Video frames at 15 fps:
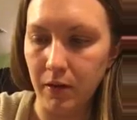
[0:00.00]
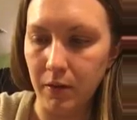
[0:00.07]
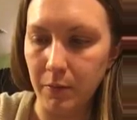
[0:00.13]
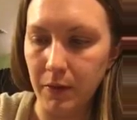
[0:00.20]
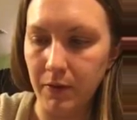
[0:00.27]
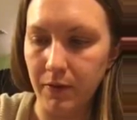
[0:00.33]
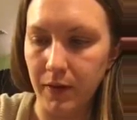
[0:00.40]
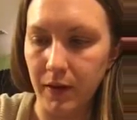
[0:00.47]
on
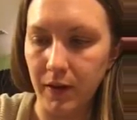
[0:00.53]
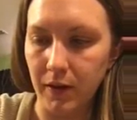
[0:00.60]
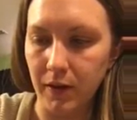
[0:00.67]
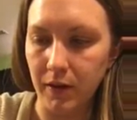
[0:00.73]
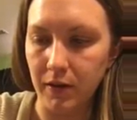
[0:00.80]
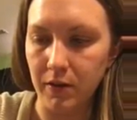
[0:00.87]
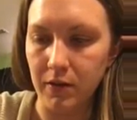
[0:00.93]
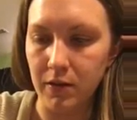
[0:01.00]
my
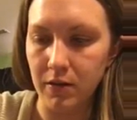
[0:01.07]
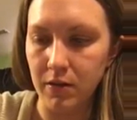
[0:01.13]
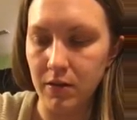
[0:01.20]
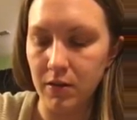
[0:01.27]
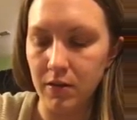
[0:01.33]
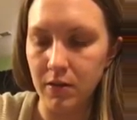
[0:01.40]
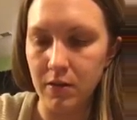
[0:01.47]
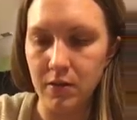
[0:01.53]
finger,
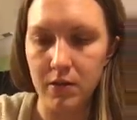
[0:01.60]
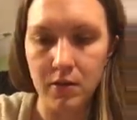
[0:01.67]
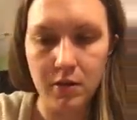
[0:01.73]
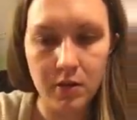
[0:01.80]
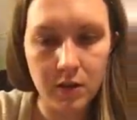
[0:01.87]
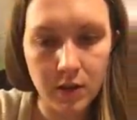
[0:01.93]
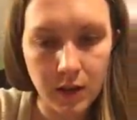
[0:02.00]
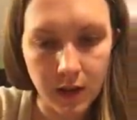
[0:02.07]

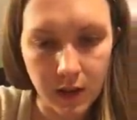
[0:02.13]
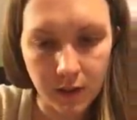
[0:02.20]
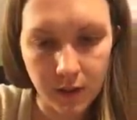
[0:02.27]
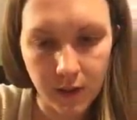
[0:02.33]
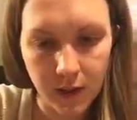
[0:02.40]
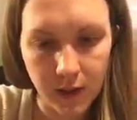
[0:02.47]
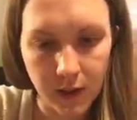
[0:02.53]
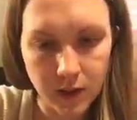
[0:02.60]
and
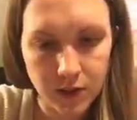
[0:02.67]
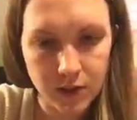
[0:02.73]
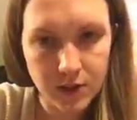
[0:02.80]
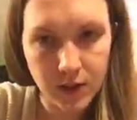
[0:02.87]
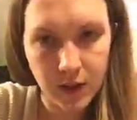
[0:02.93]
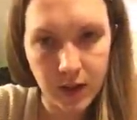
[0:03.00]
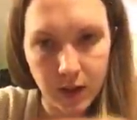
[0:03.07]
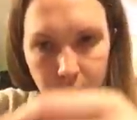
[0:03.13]
then I just
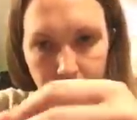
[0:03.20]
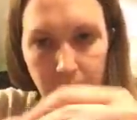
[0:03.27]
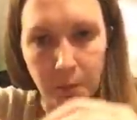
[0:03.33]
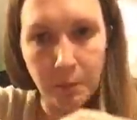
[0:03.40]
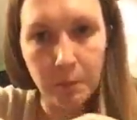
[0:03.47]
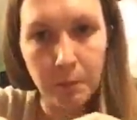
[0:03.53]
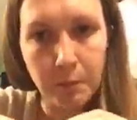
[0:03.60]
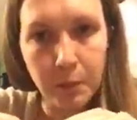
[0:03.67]
kind of
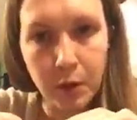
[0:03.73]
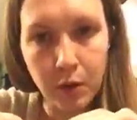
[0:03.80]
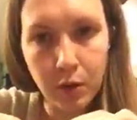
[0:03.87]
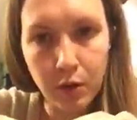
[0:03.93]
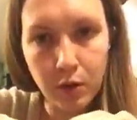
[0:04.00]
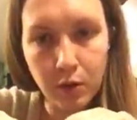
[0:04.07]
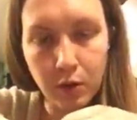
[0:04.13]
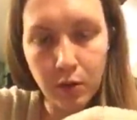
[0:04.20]

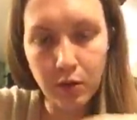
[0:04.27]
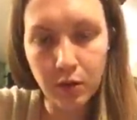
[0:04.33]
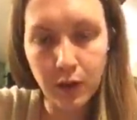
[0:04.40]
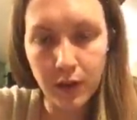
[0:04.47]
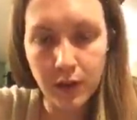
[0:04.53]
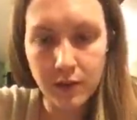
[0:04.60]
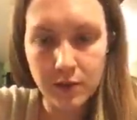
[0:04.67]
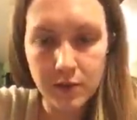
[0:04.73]
pull
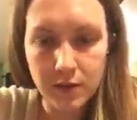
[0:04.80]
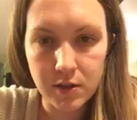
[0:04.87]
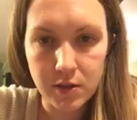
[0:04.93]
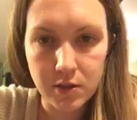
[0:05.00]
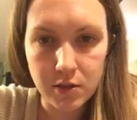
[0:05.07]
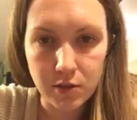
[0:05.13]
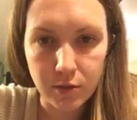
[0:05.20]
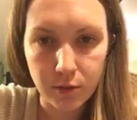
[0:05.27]
and
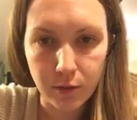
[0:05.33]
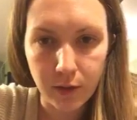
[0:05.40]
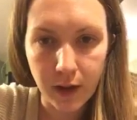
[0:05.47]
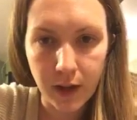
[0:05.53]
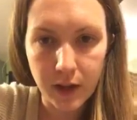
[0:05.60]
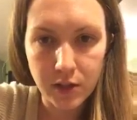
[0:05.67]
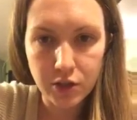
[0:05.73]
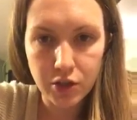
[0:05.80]

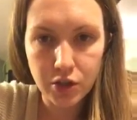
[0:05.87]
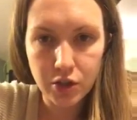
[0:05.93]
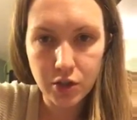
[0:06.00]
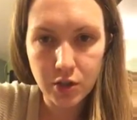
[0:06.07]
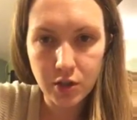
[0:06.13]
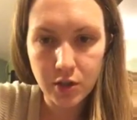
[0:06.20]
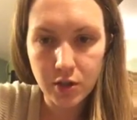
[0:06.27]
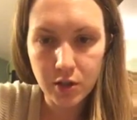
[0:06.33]
stretch
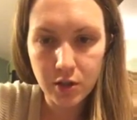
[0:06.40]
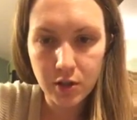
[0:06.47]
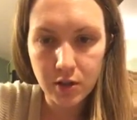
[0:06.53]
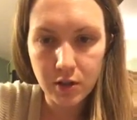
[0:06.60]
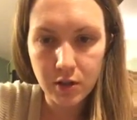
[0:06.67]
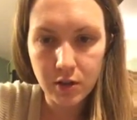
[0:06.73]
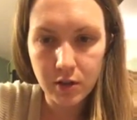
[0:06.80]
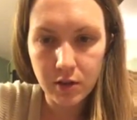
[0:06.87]

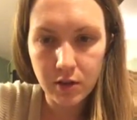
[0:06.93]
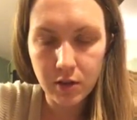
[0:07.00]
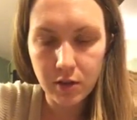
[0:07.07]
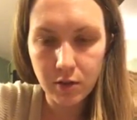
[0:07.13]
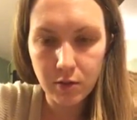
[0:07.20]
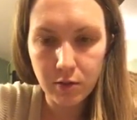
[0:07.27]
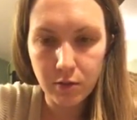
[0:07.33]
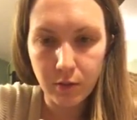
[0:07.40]

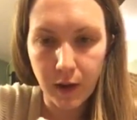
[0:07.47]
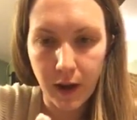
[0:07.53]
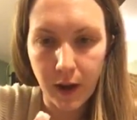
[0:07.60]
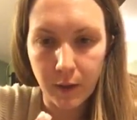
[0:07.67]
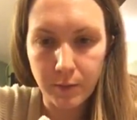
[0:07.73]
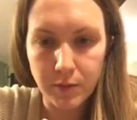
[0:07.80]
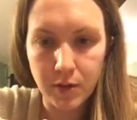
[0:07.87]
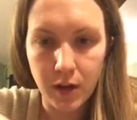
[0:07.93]
the
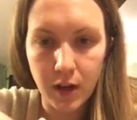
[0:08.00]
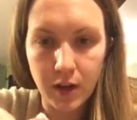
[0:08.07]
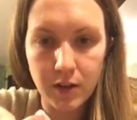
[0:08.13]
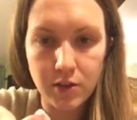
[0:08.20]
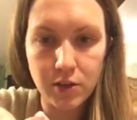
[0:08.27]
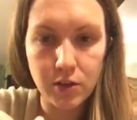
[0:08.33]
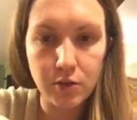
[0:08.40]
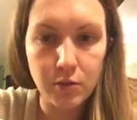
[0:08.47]
wrap.
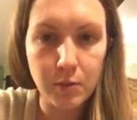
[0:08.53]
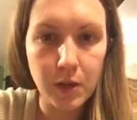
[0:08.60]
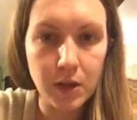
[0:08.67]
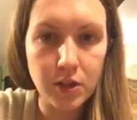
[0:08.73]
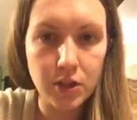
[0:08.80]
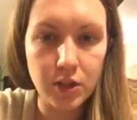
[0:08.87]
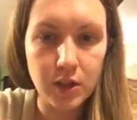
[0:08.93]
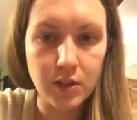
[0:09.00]
Not too
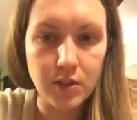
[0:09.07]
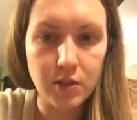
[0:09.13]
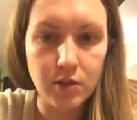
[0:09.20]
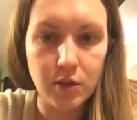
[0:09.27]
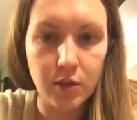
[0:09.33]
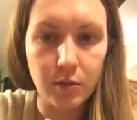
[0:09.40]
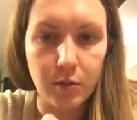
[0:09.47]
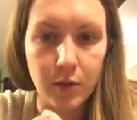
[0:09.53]
much because you
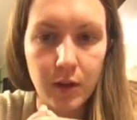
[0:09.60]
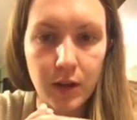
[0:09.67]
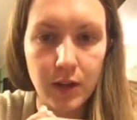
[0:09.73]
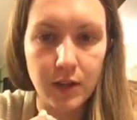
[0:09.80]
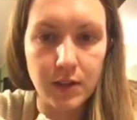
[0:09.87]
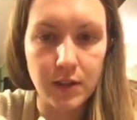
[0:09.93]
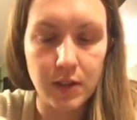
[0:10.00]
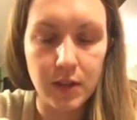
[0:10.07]
don't want
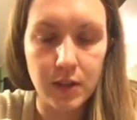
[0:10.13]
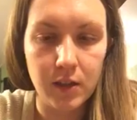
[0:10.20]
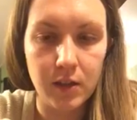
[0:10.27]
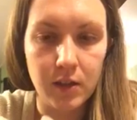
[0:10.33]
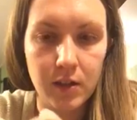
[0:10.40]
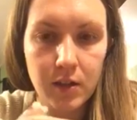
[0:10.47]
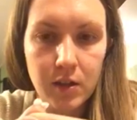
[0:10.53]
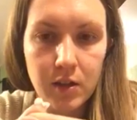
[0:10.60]
it to
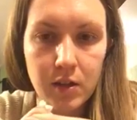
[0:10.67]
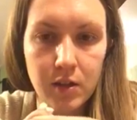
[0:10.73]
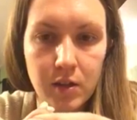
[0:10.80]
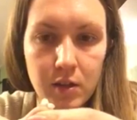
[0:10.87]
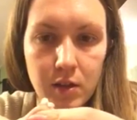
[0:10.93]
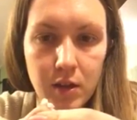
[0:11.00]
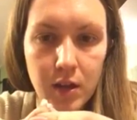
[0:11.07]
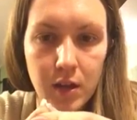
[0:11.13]

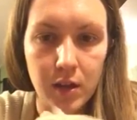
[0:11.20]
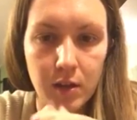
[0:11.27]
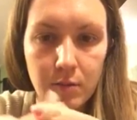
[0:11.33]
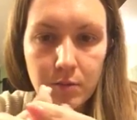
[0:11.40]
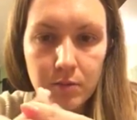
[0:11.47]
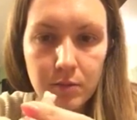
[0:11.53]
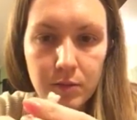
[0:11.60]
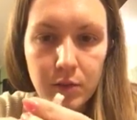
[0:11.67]

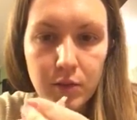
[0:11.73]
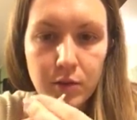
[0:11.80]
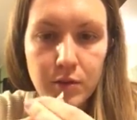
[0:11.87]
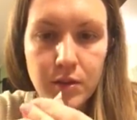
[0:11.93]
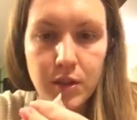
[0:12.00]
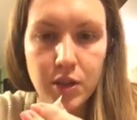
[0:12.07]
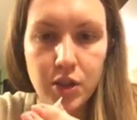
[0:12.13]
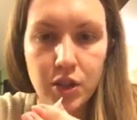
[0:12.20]
lose
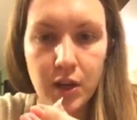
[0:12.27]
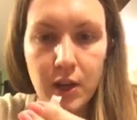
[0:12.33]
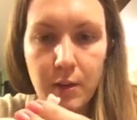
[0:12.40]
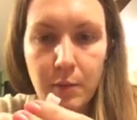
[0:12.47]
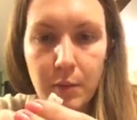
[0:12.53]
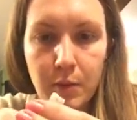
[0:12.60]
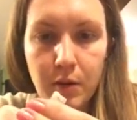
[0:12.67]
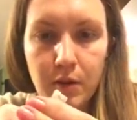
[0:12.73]
the
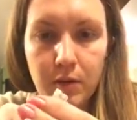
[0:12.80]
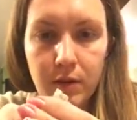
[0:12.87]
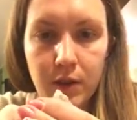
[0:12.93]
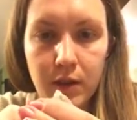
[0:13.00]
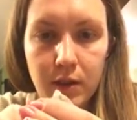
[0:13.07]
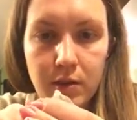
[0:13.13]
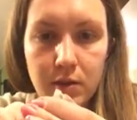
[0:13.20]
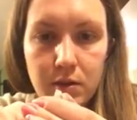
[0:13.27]
shape of
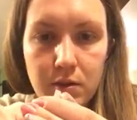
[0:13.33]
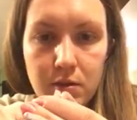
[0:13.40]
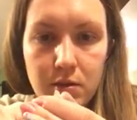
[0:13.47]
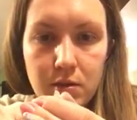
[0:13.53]
it.